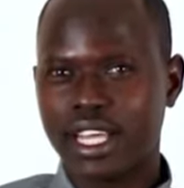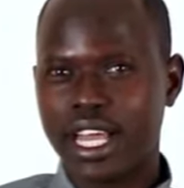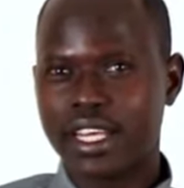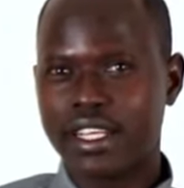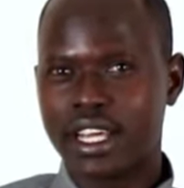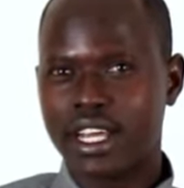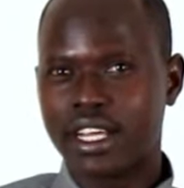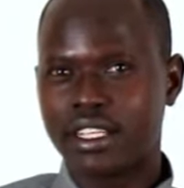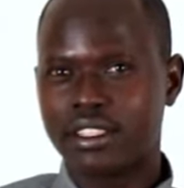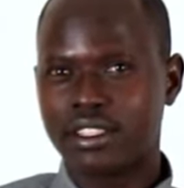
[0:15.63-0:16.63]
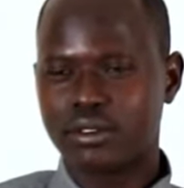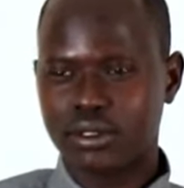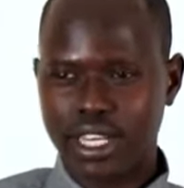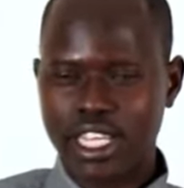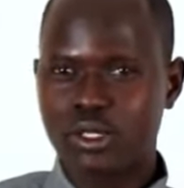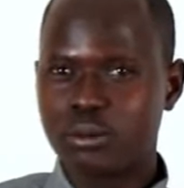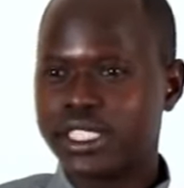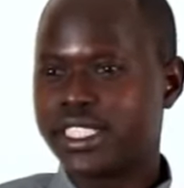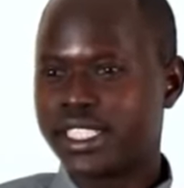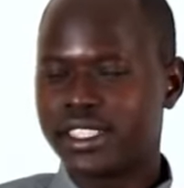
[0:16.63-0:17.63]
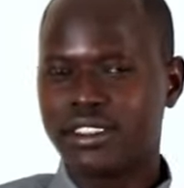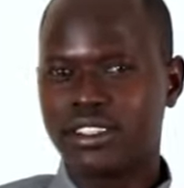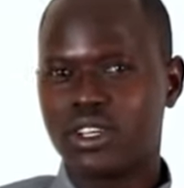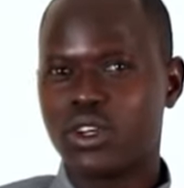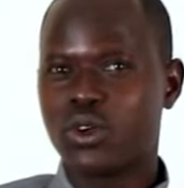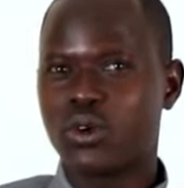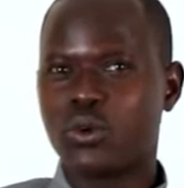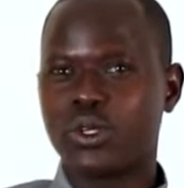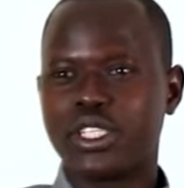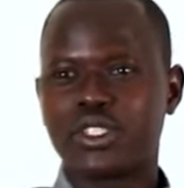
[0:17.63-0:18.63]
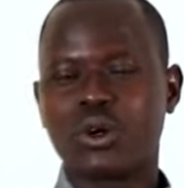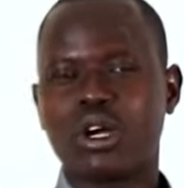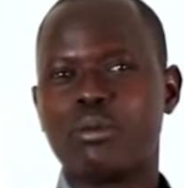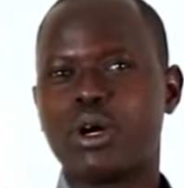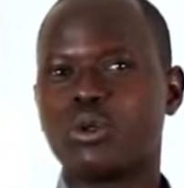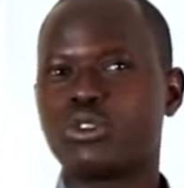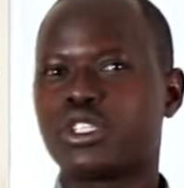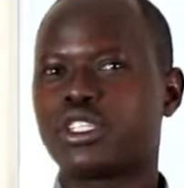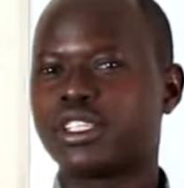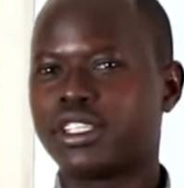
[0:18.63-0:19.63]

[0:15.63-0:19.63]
And uh, last meeting, we talked about